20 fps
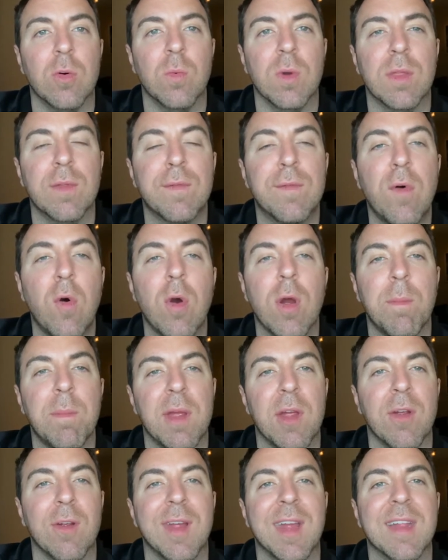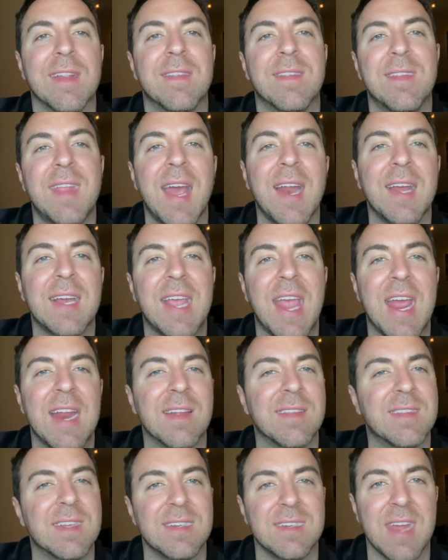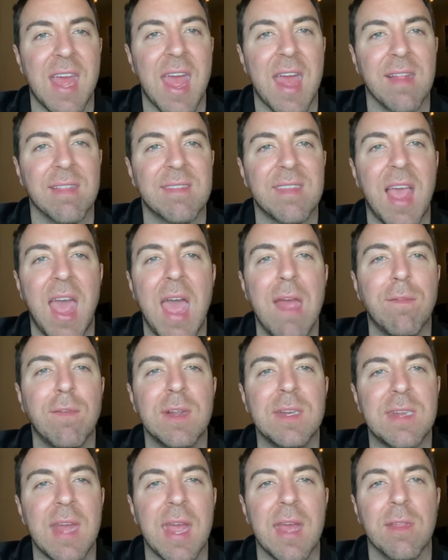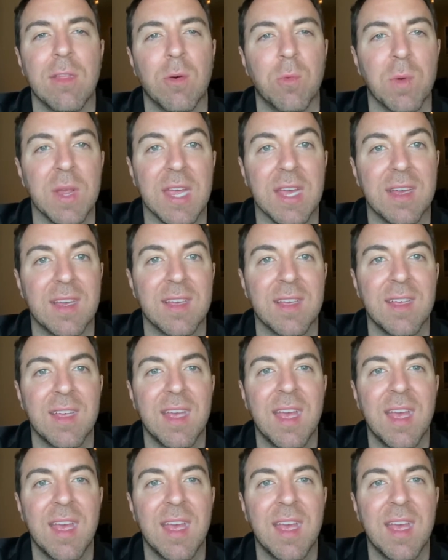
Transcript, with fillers: with four periods dedicated to dance every day of the week.